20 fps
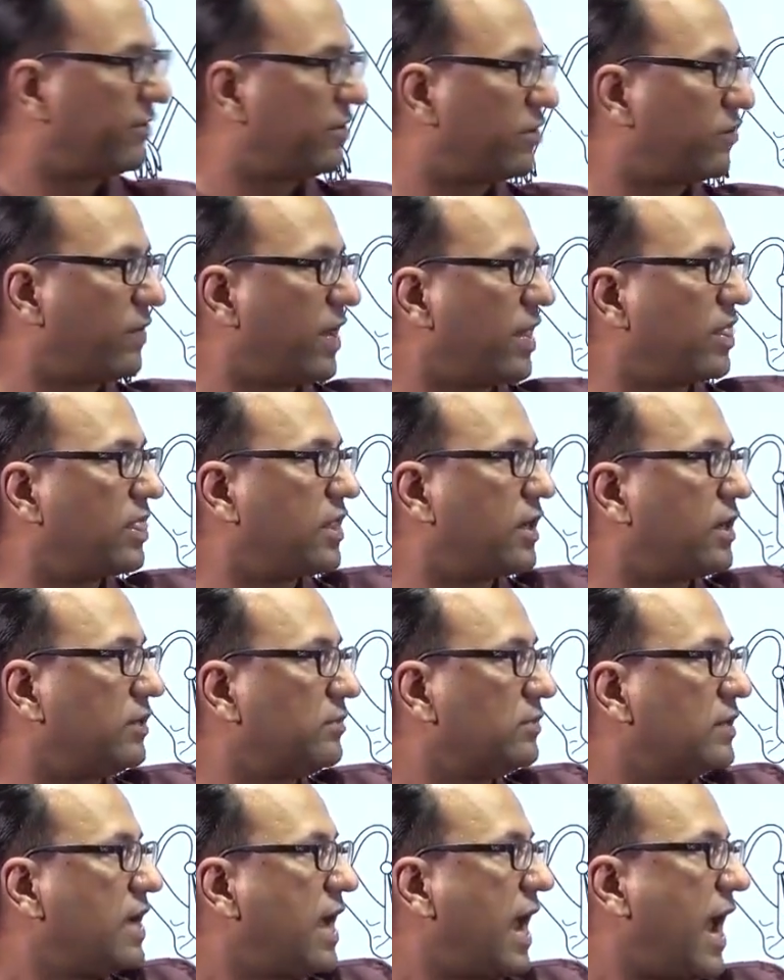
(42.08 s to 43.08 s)
labor when
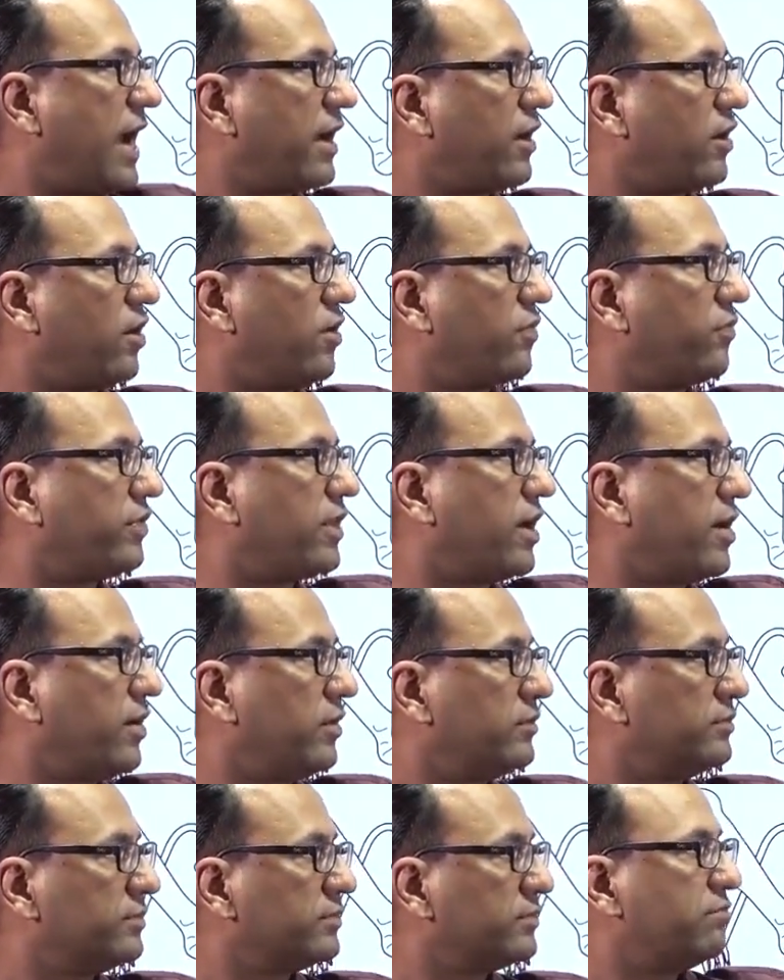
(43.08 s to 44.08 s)
the head of
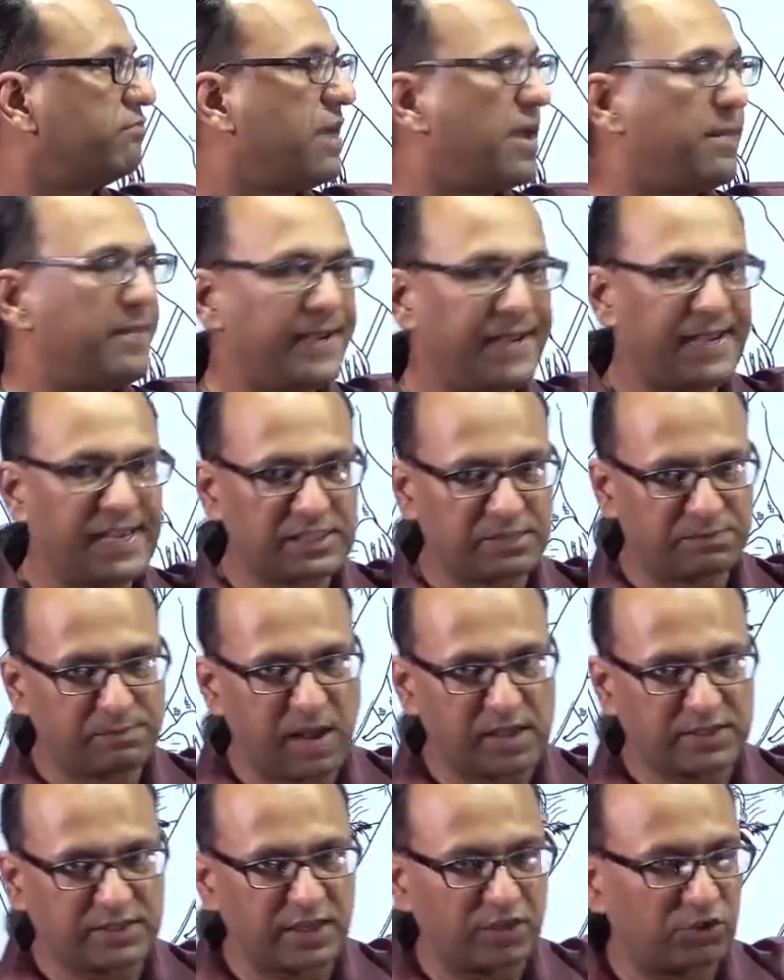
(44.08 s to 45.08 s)
the baby is
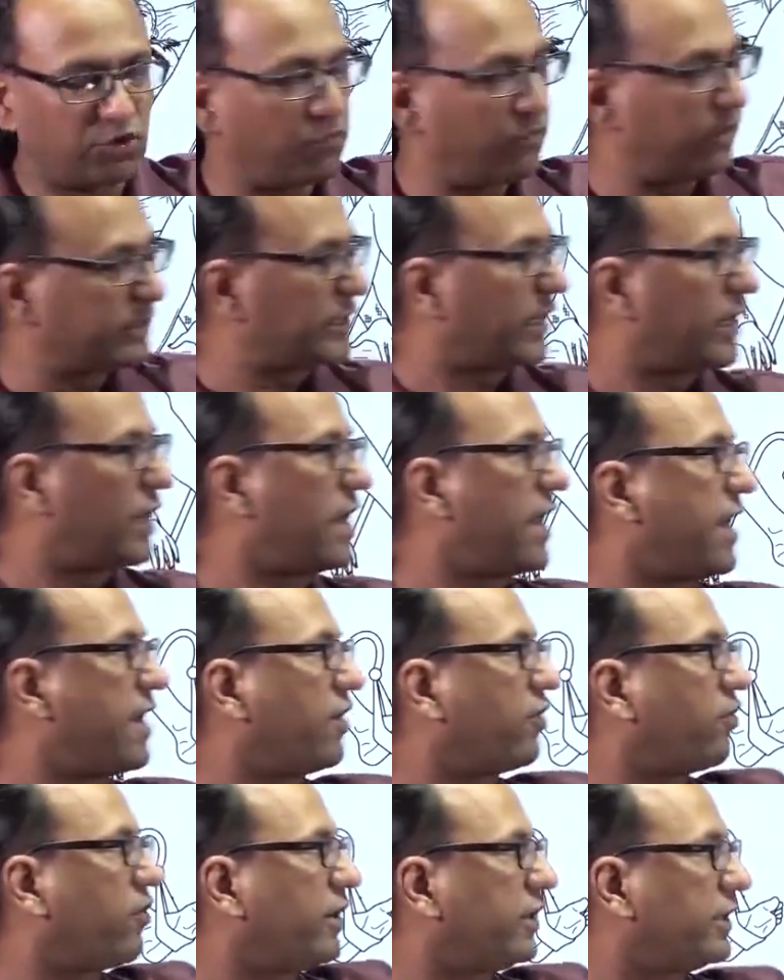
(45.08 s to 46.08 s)
passing through vaginal
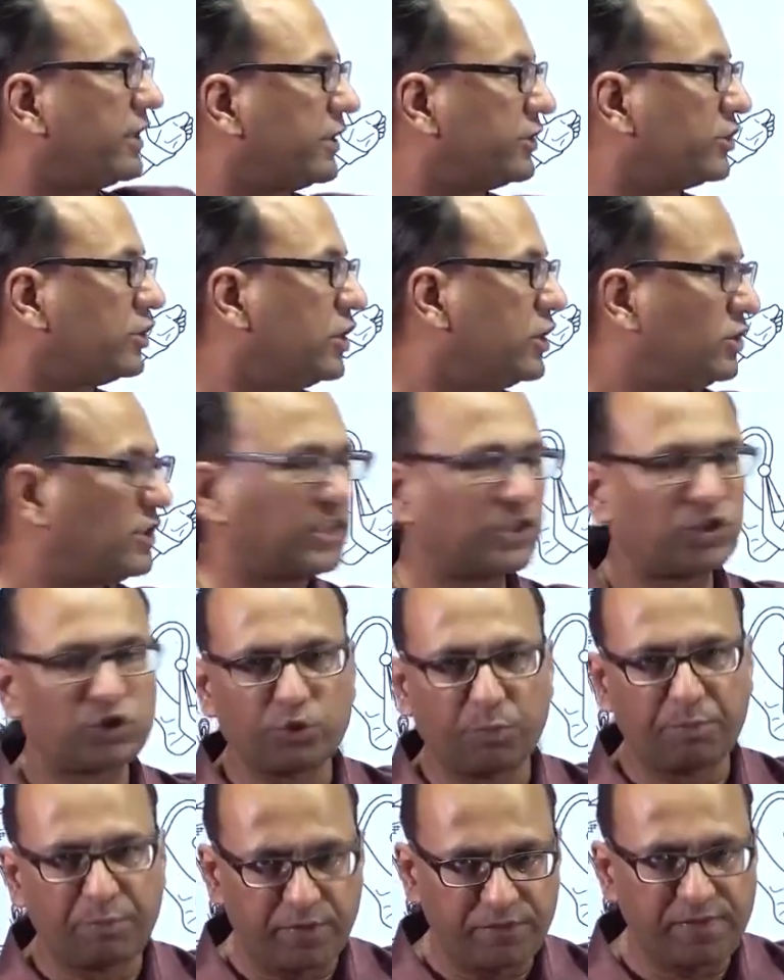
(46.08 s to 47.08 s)
introitus, just
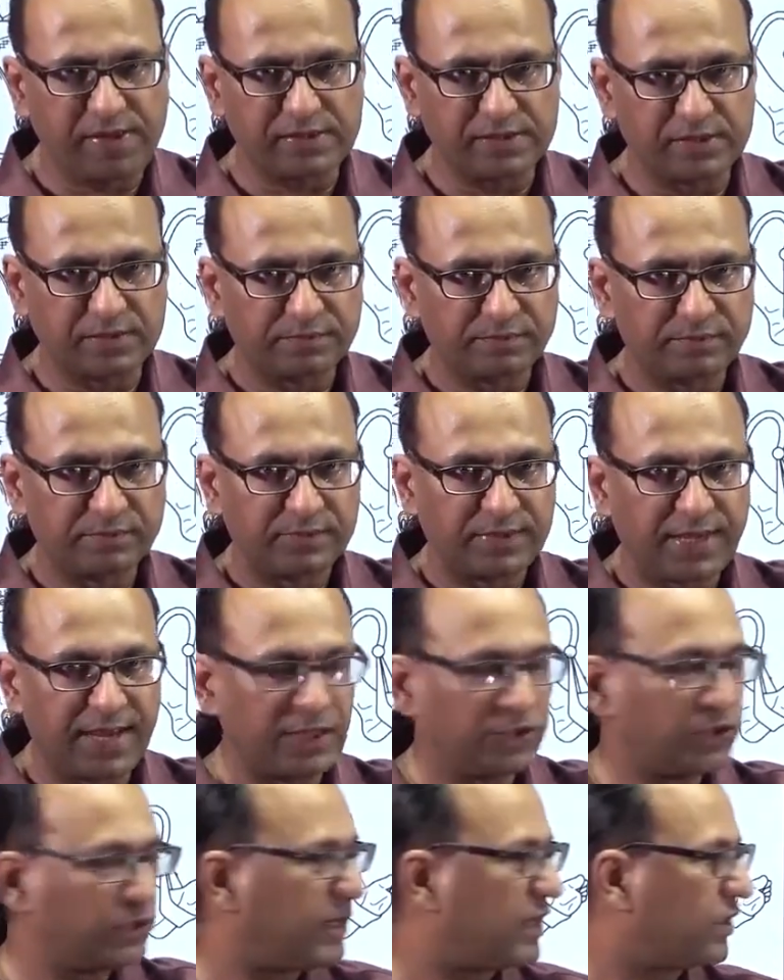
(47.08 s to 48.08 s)
to prevent
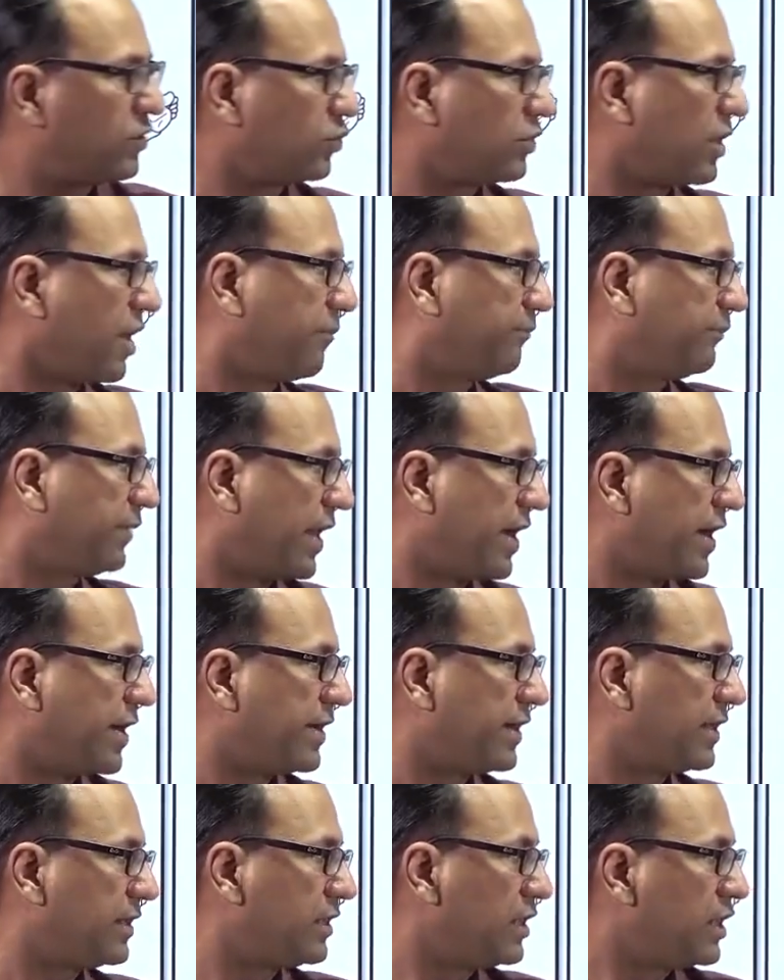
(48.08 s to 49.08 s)
injury to the
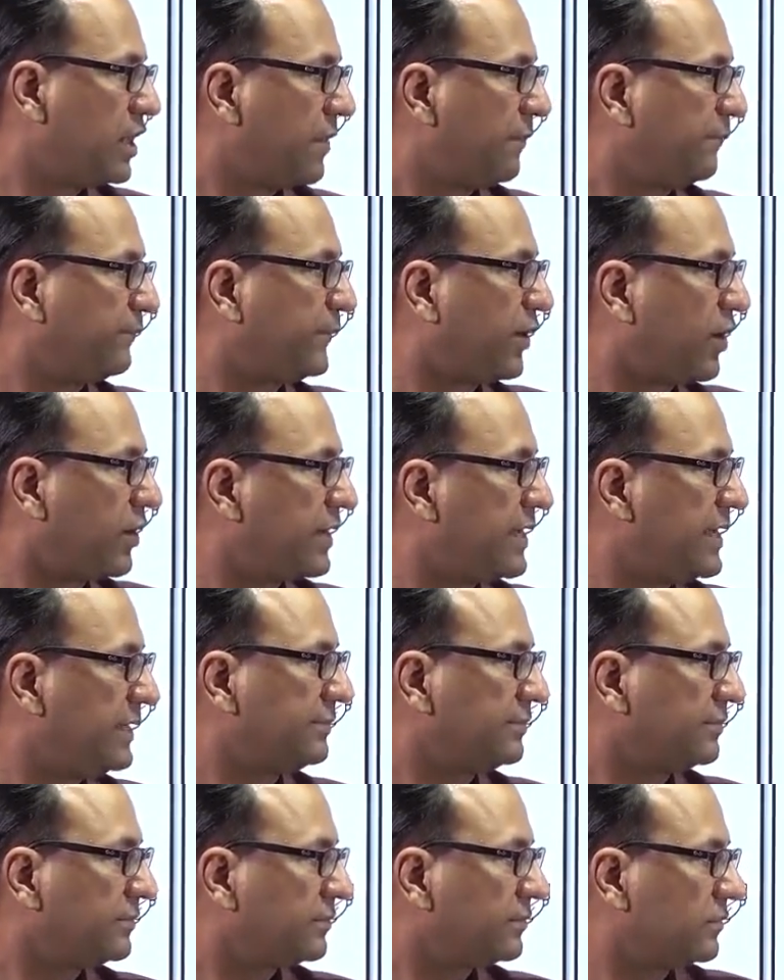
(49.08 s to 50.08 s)
perineal
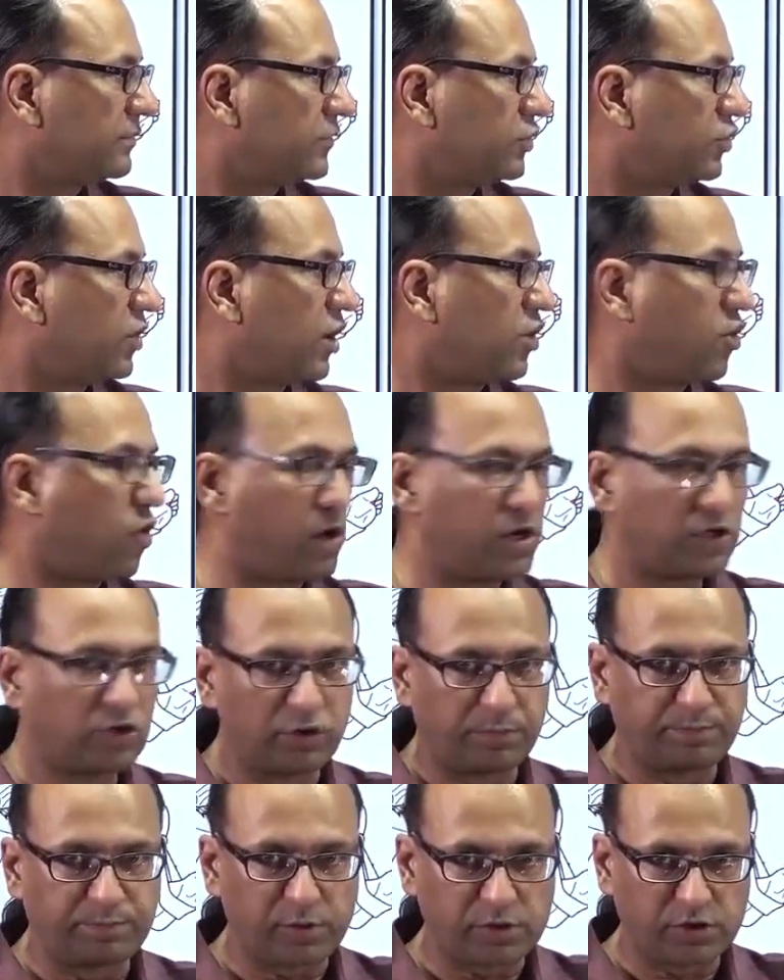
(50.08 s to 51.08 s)
body, you are going
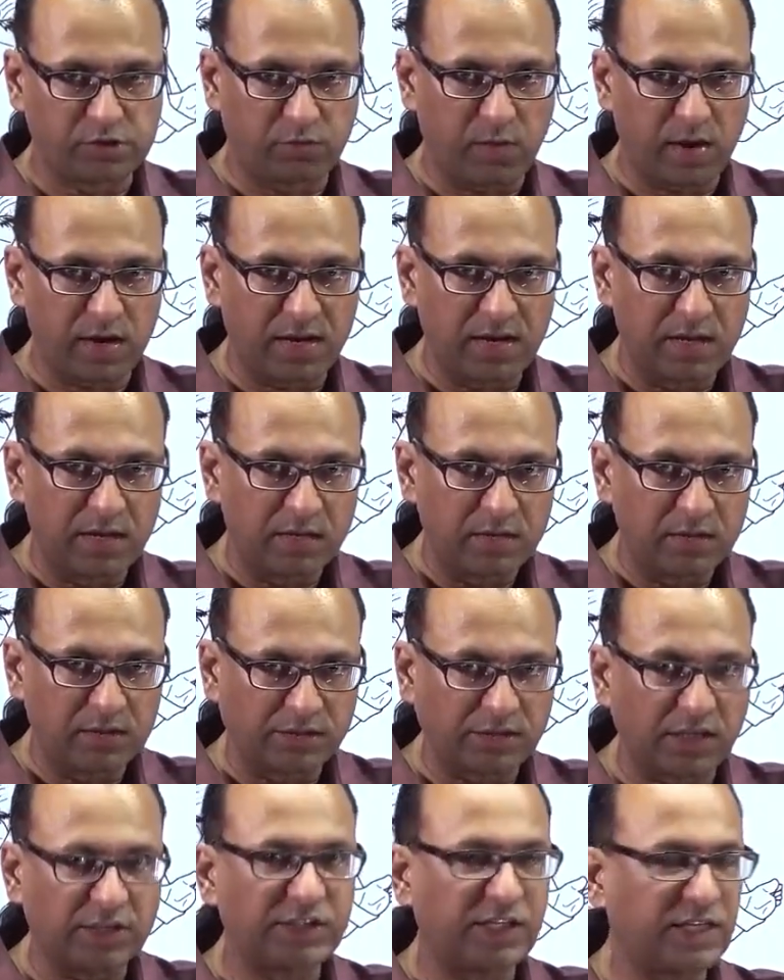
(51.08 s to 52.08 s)
to put one
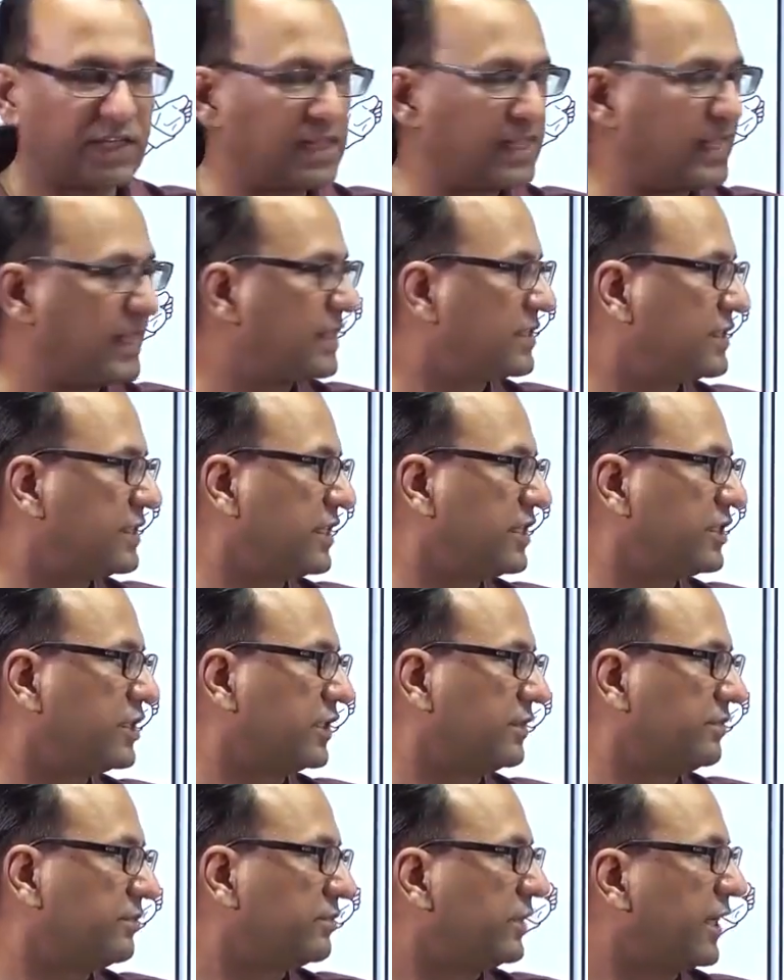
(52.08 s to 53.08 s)
surgical
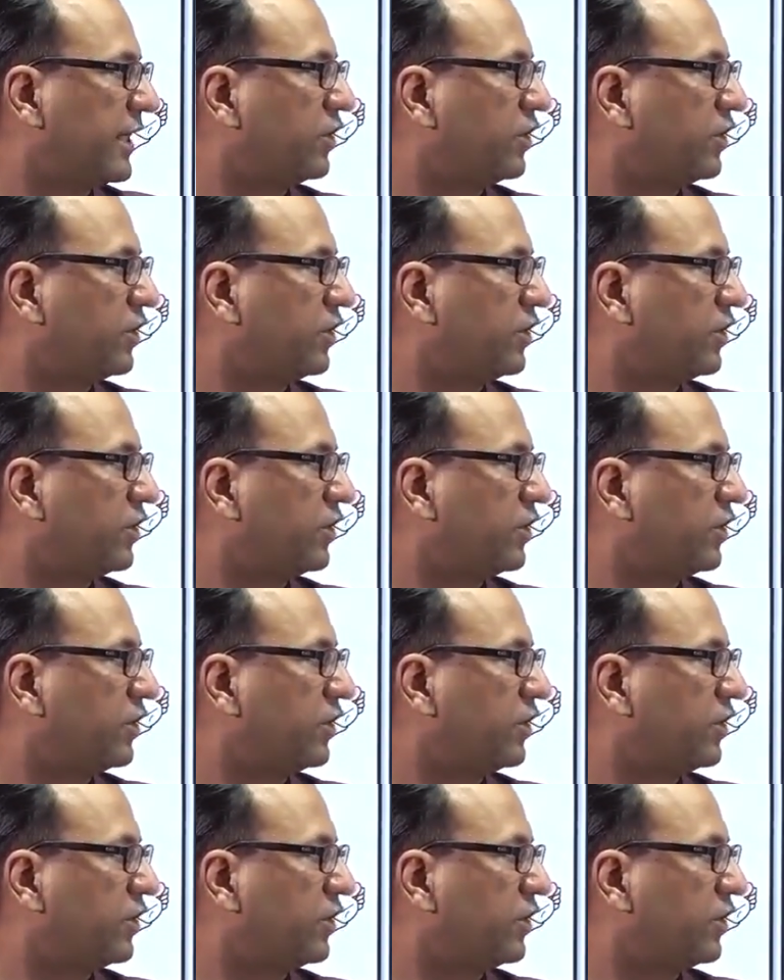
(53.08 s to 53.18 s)
incision.